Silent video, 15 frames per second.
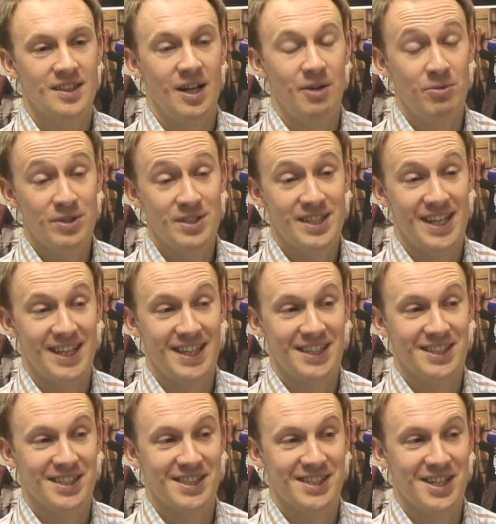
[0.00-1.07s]
I would say
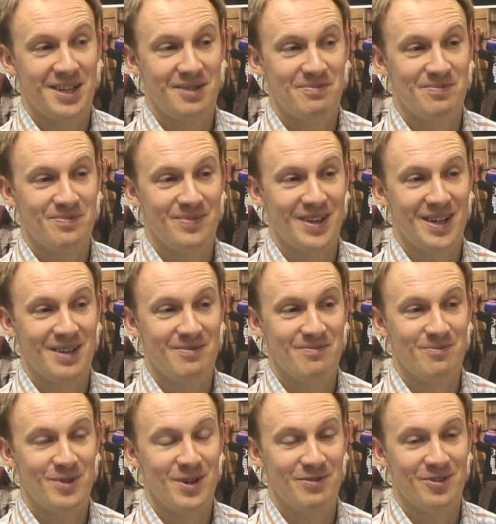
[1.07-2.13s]
this because I
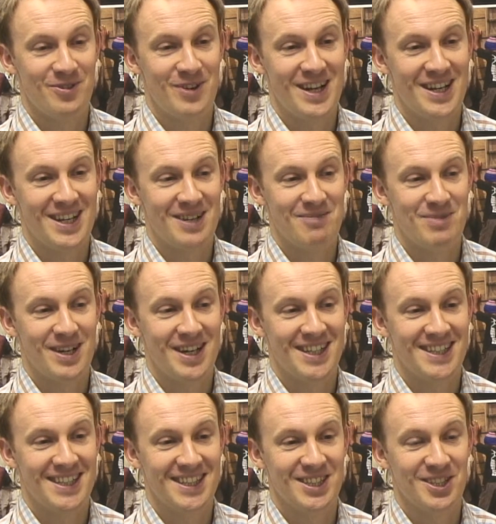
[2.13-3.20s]
work for RedR, but I
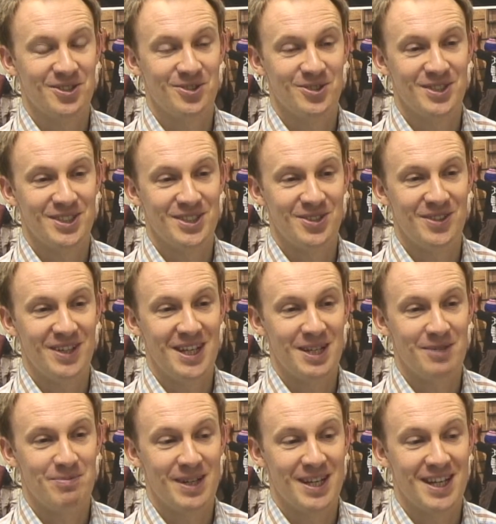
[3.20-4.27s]
think the course is
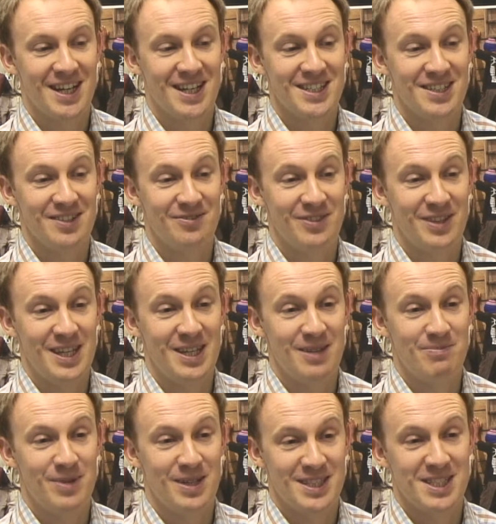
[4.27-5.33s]
unique because of the
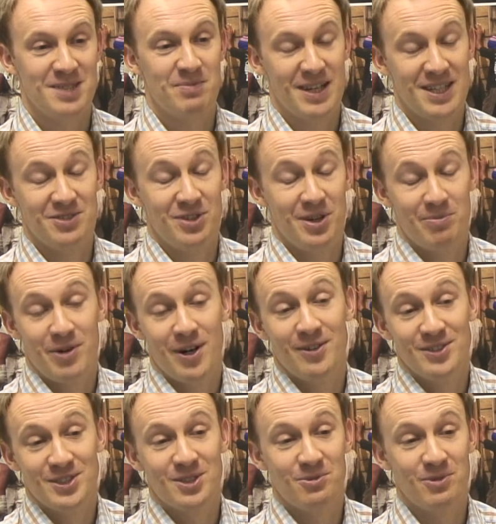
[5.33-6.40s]
participatory
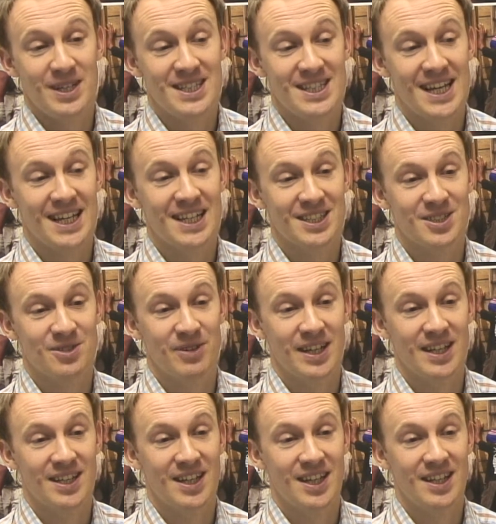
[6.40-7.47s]
approach that we take to
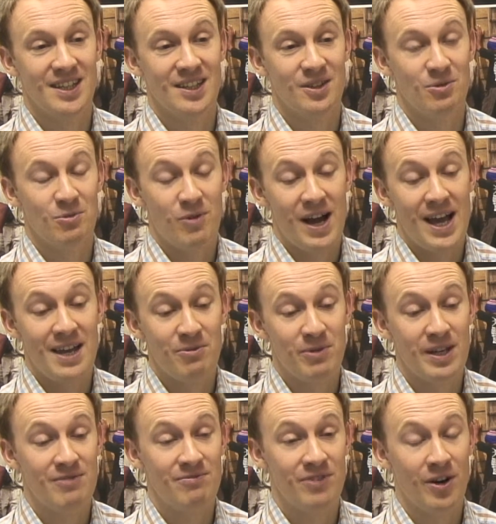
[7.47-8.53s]
it and the way
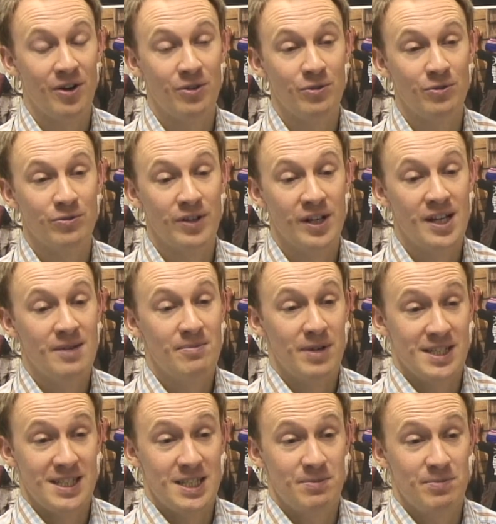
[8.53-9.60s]
we involve
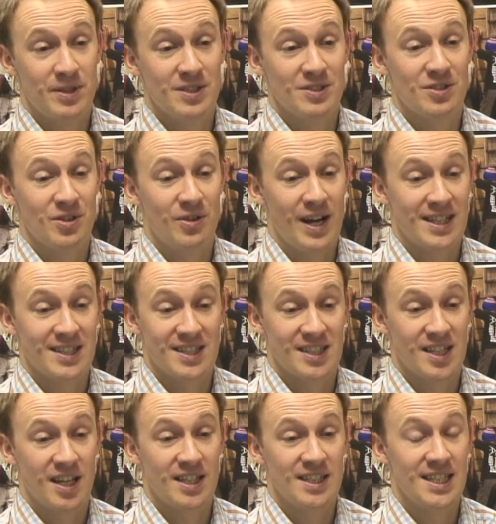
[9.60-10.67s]
participants through
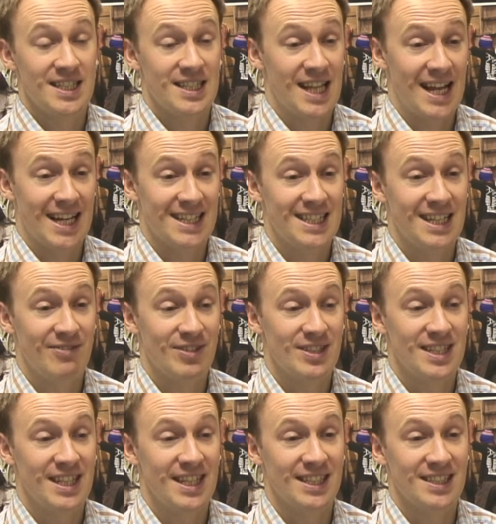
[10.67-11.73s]
exercises and
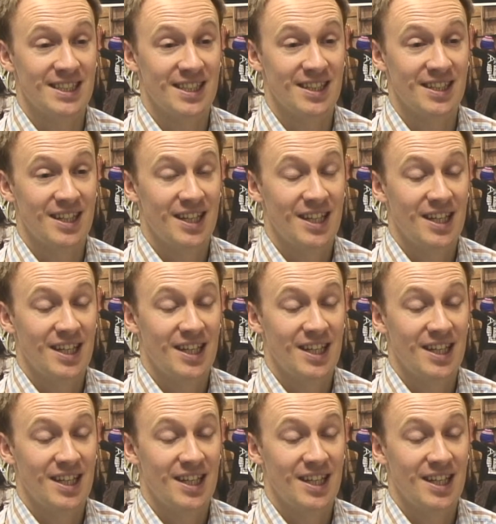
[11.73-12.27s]
activities that